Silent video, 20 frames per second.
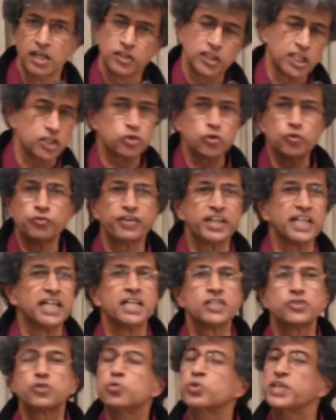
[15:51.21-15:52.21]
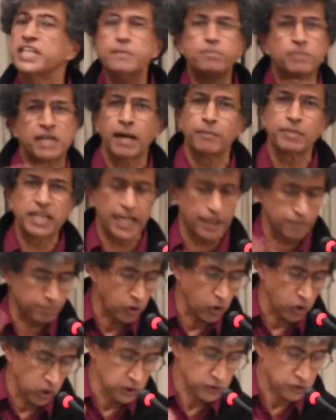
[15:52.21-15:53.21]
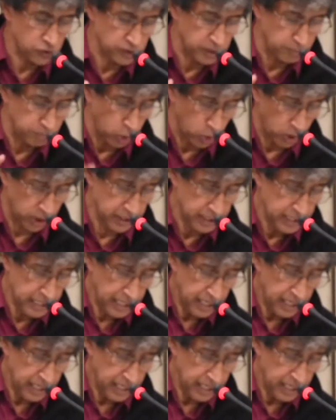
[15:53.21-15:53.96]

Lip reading: the two figures who keep coming up all through the book.